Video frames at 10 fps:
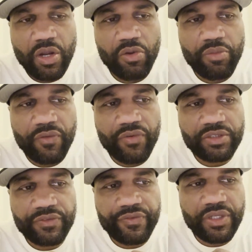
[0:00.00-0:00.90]
hurt
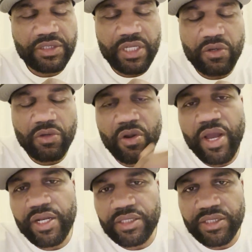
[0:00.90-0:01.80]
motherfuckers' feelings and they go
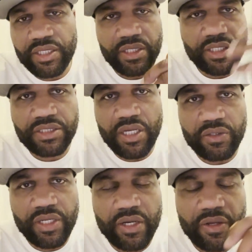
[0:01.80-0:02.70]
crying and shit. And look at
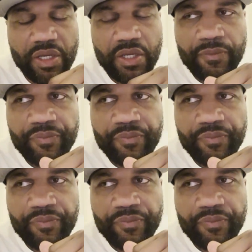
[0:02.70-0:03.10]
y'all now.